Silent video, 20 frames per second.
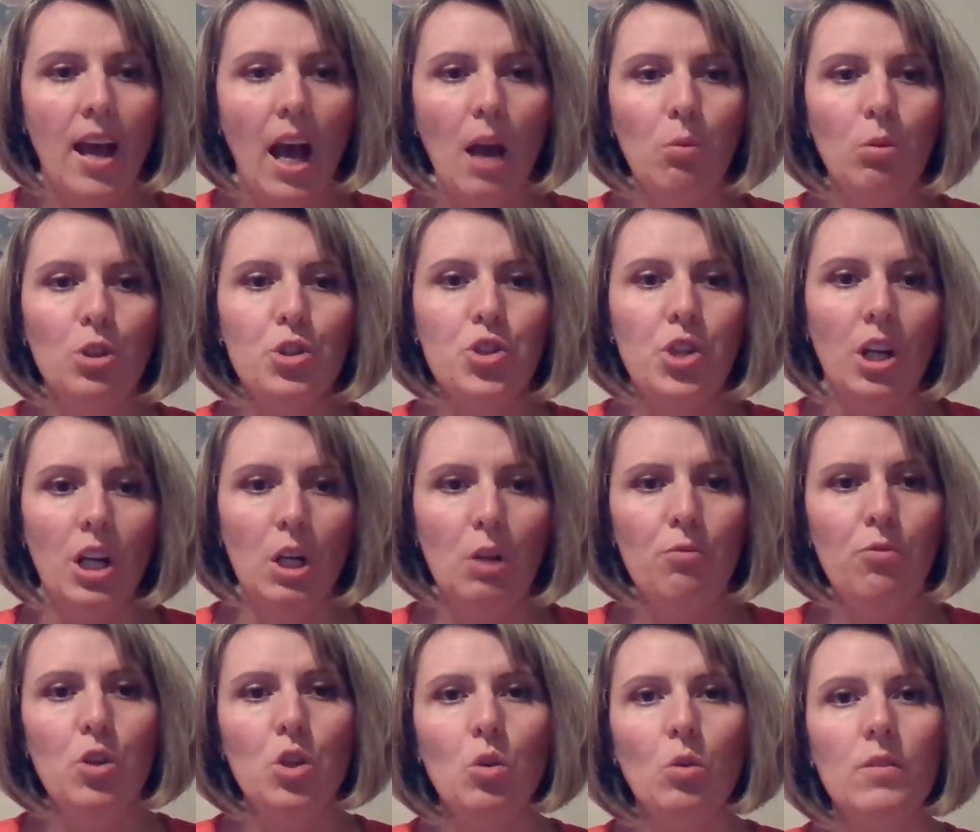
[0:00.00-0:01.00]
I will share a
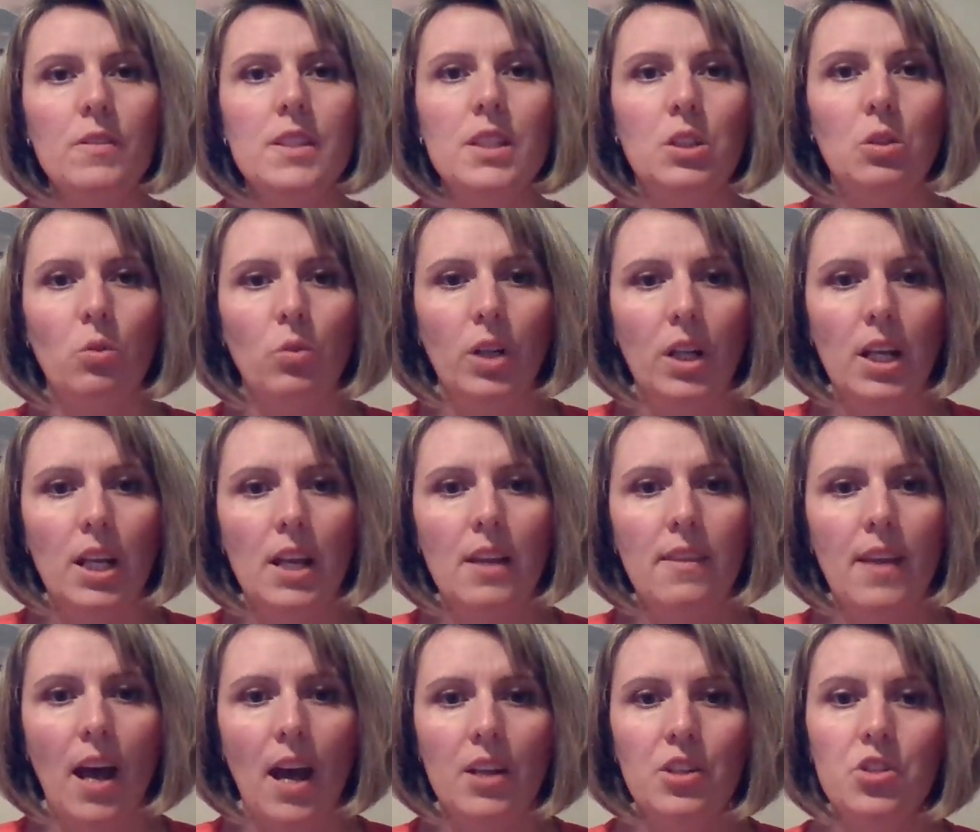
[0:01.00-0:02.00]
few
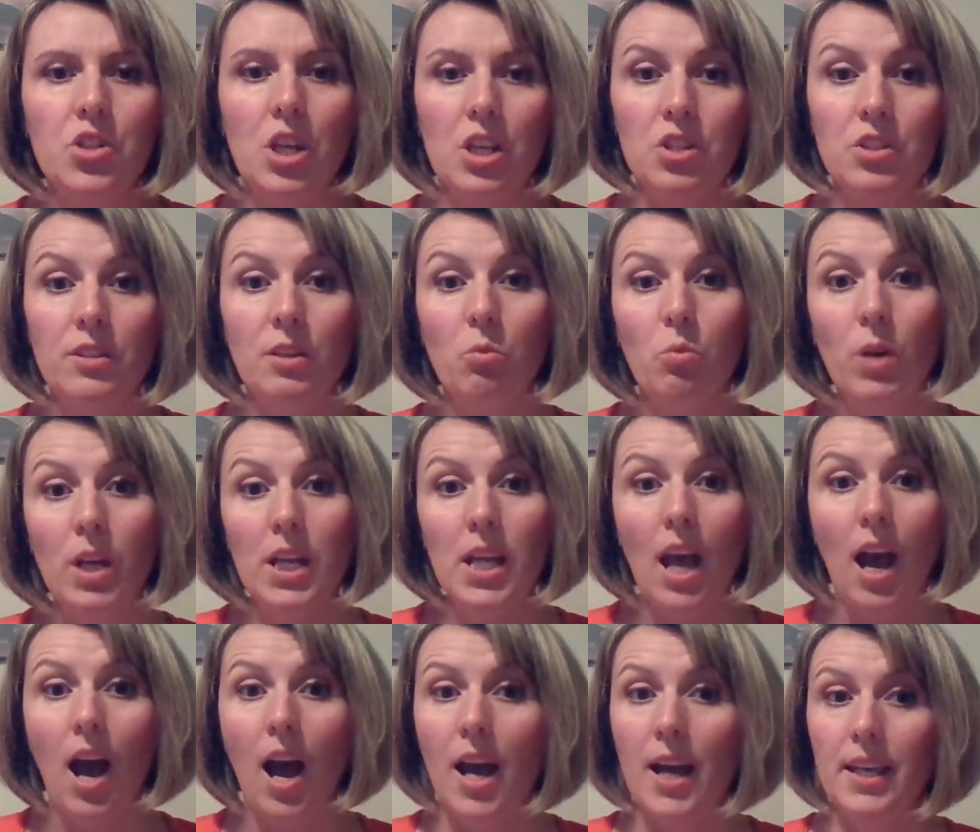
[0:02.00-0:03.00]
stories that changed the way
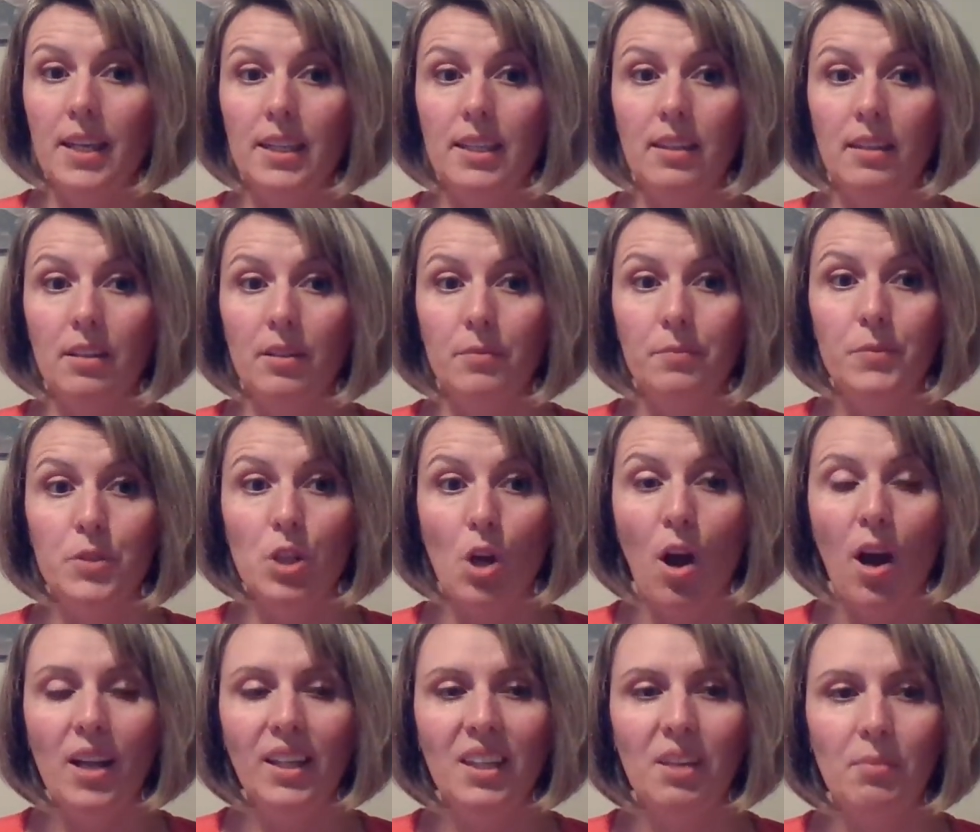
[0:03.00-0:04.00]
I
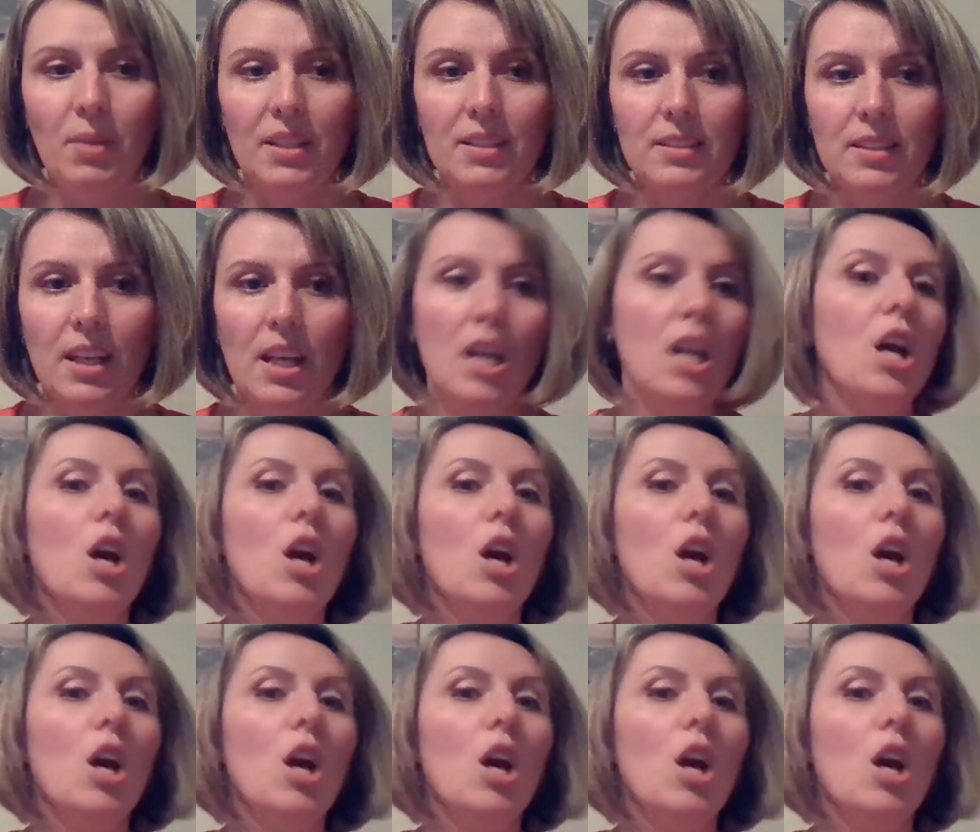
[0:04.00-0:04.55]
document.